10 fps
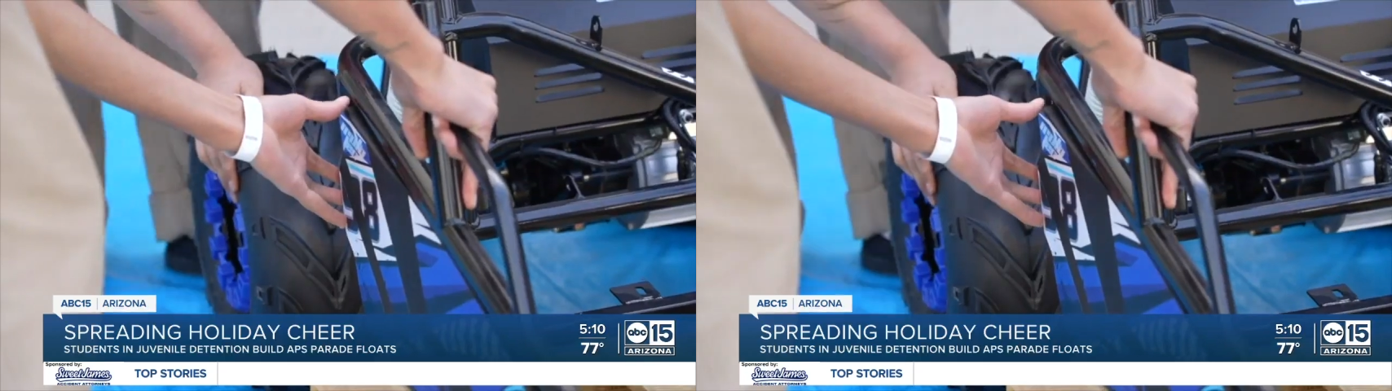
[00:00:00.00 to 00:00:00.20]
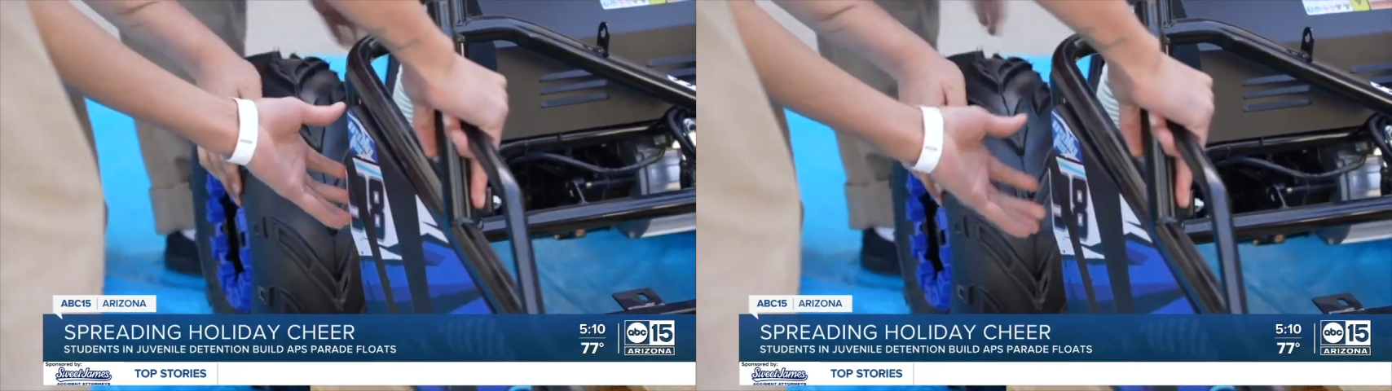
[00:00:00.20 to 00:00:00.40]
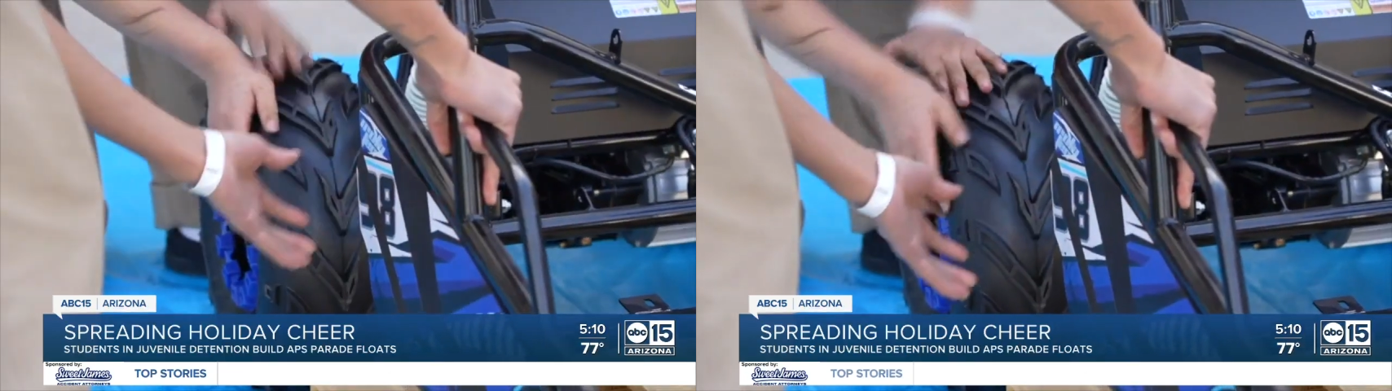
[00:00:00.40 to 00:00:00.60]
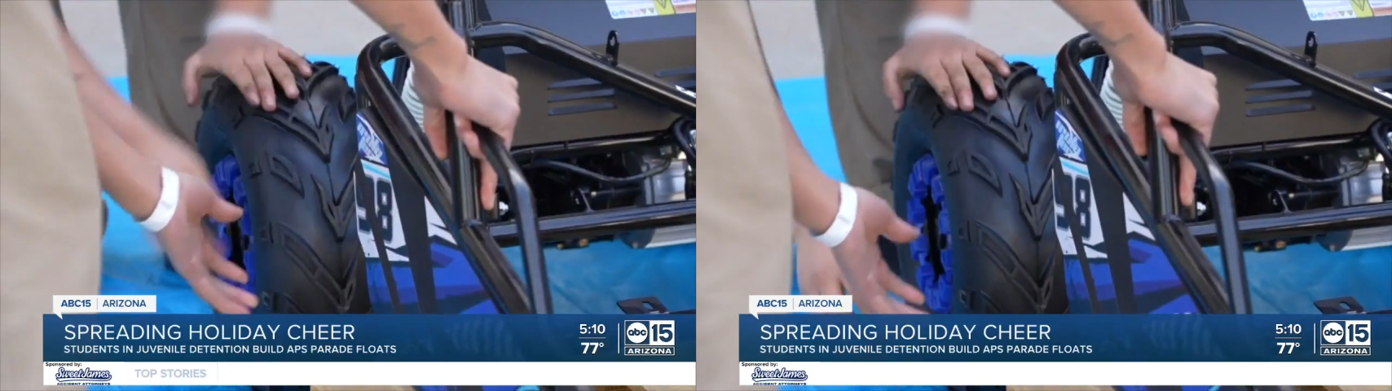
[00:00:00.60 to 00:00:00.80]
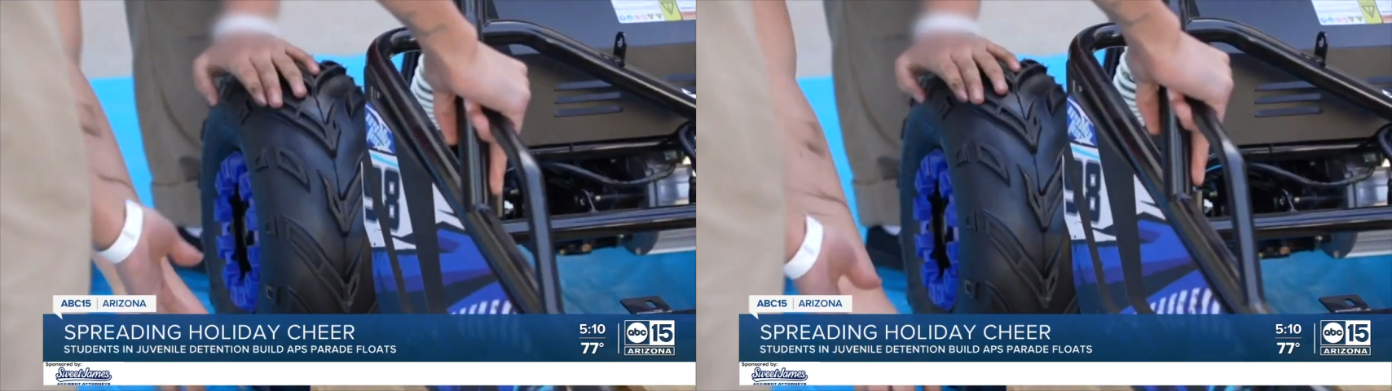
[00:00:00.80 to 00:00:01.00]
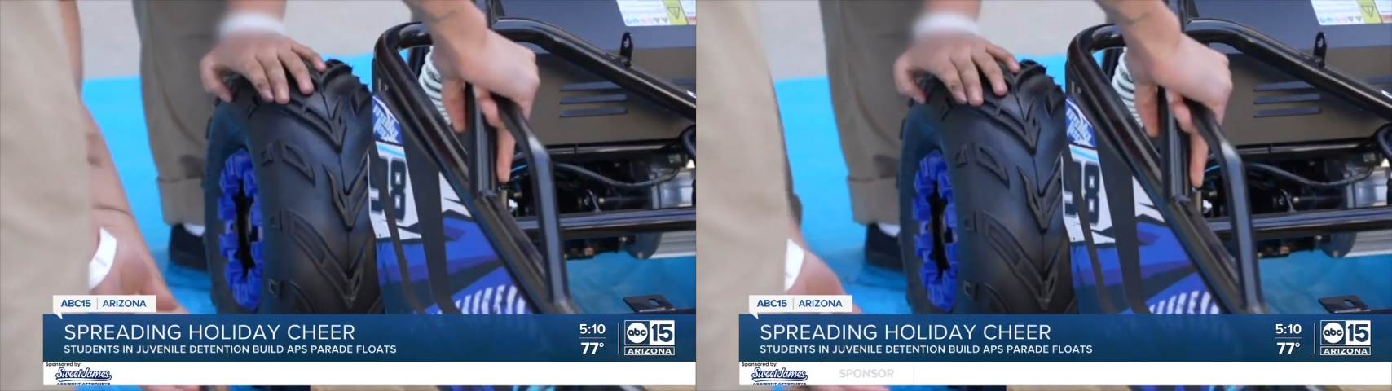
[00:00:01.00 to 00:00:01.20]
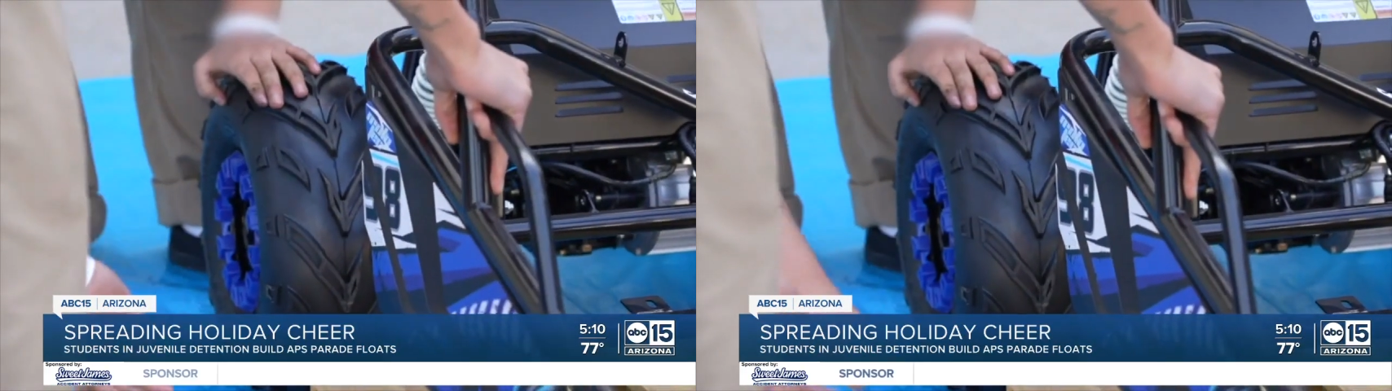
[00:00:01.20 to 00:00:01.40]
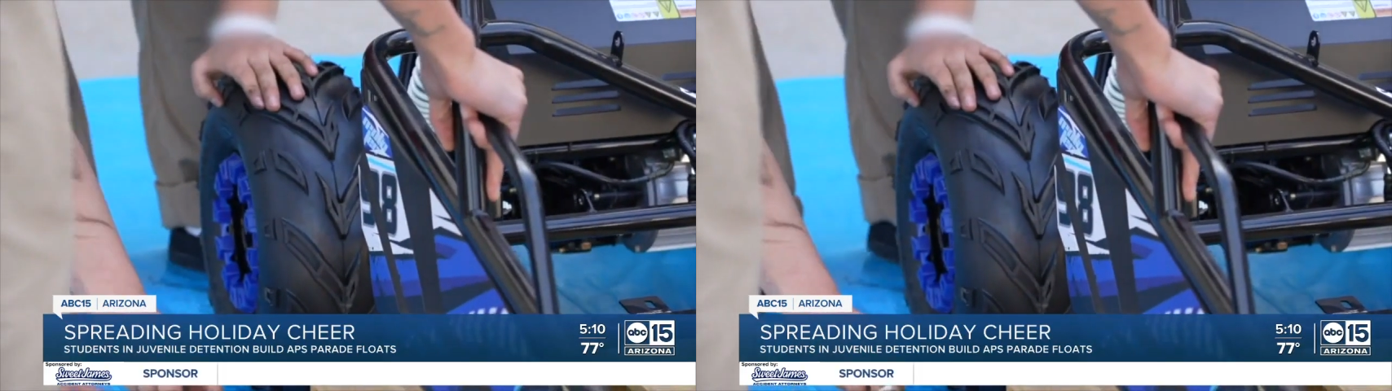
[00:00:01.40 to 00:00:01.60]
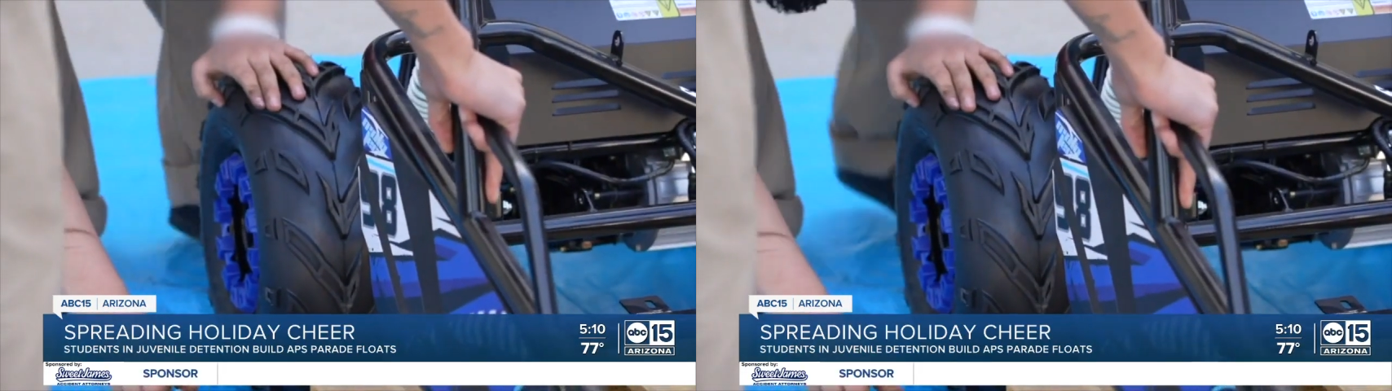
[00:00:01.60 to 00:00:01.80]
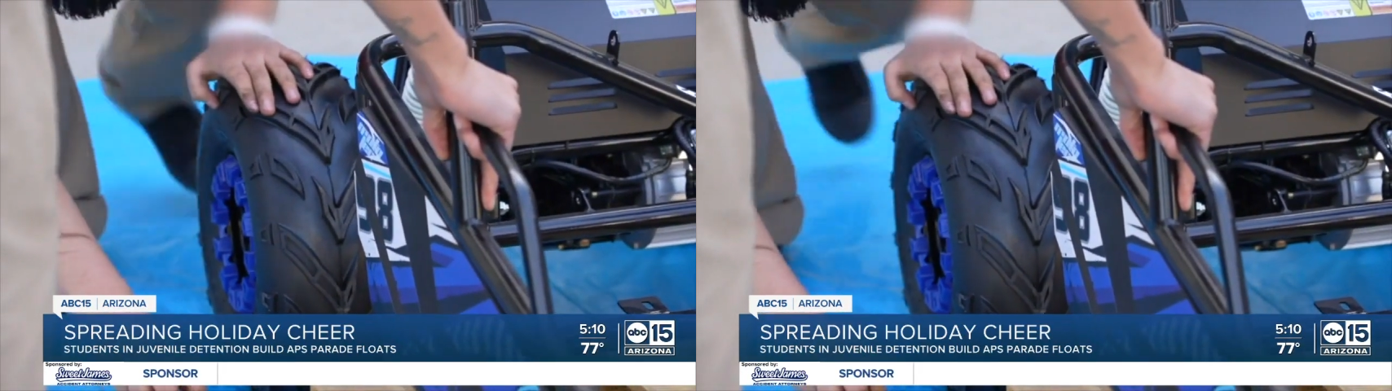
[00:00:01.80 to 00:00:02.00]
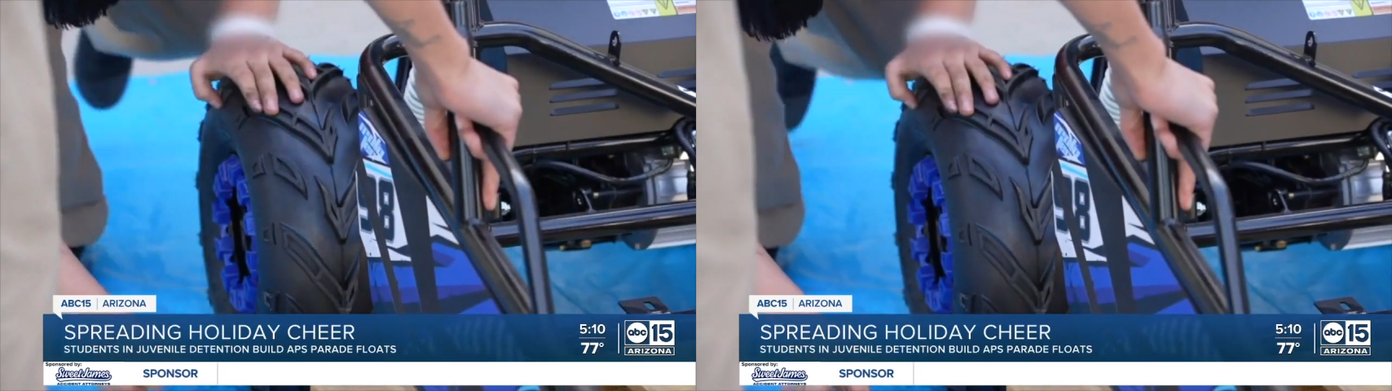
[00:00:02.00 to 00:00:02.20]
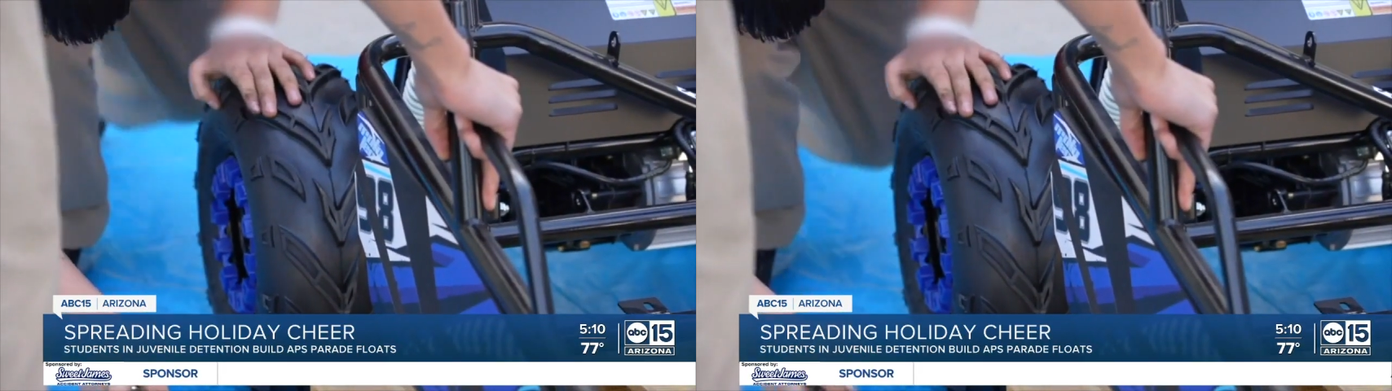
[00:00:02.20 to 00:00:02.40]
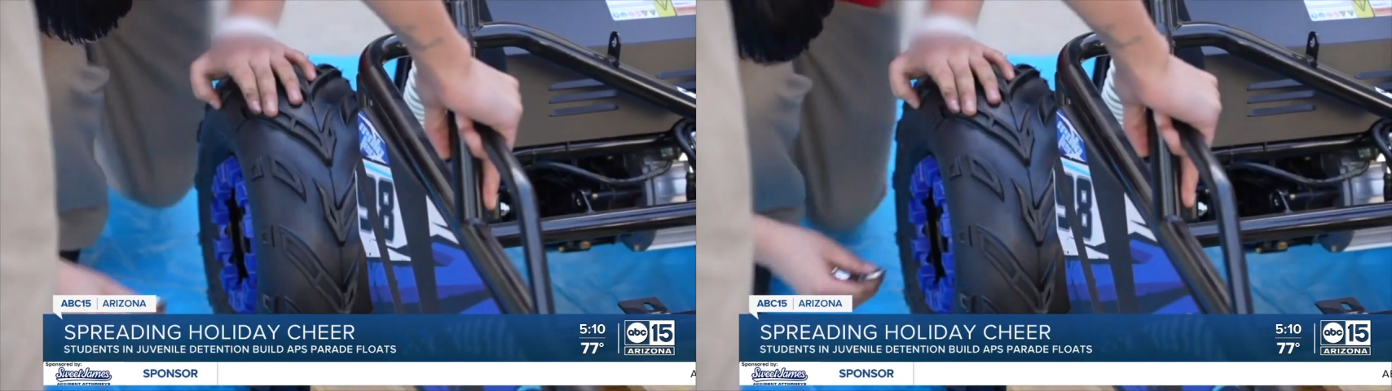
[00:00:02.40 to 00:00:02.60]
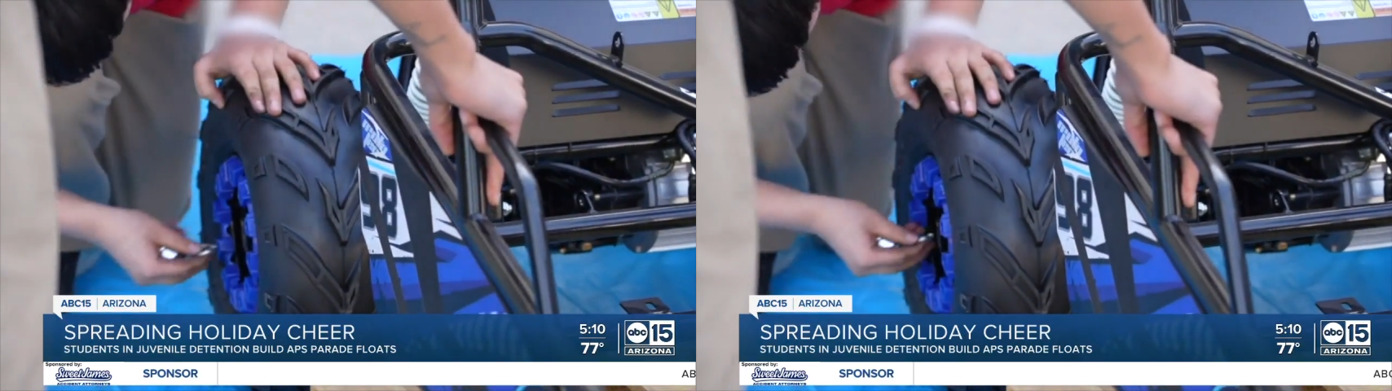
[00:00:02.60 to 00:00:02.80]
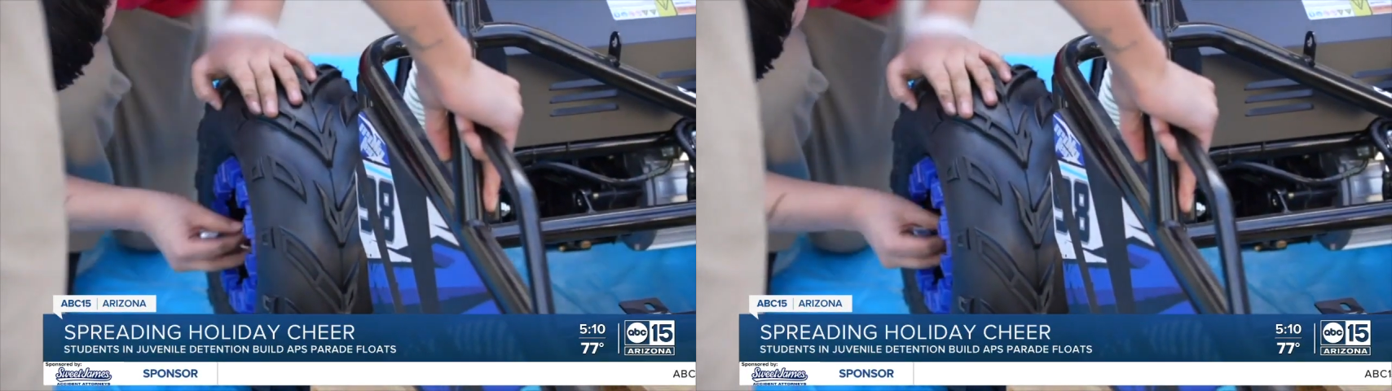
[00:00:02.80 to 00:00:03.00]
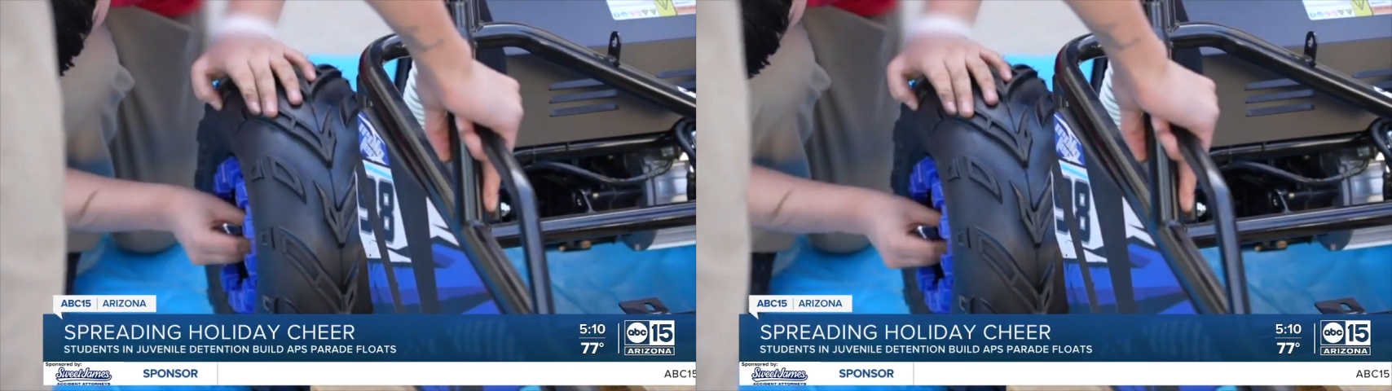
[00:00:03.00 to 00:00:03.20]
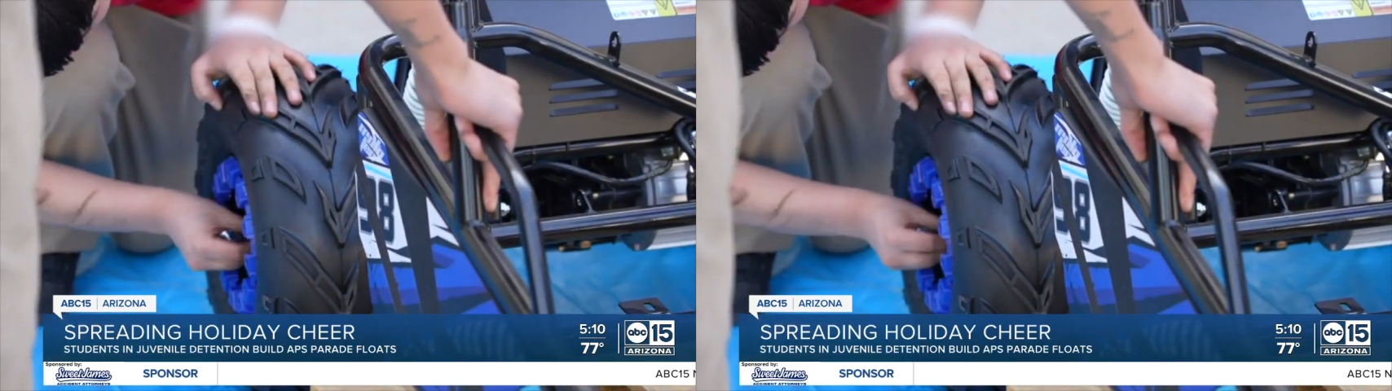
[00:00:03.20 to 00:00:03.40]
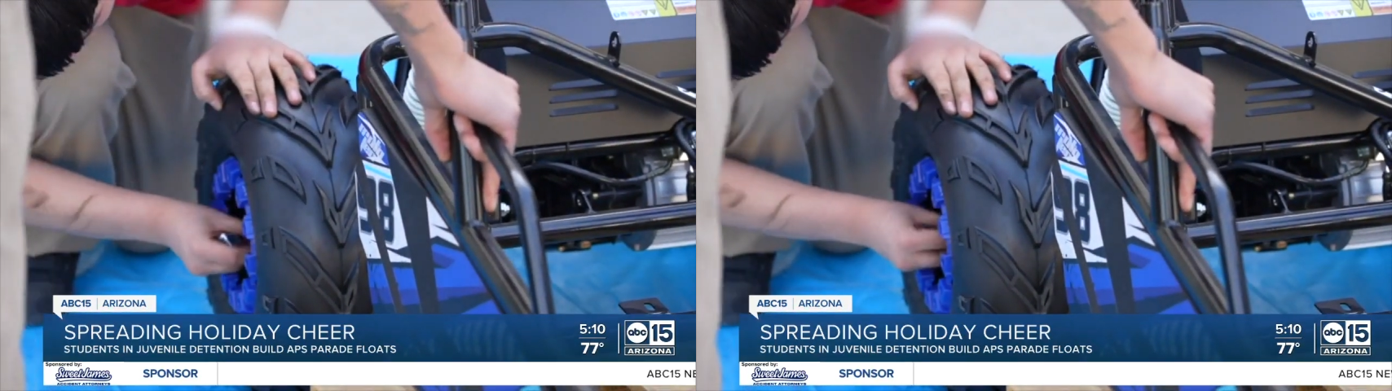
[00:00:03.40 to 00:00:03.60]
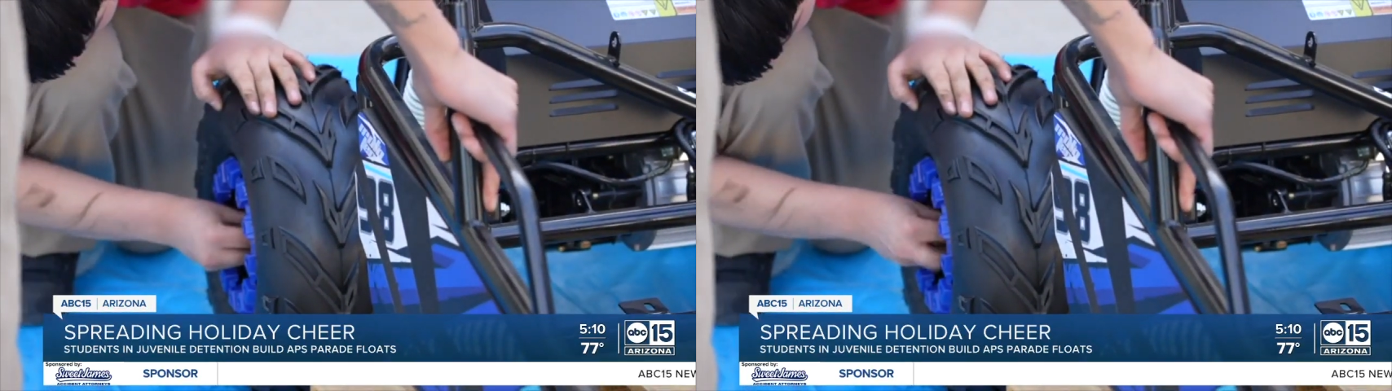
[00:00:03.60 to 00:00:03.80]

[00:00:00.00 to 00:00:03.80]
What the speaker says: [unreadable: no face in view]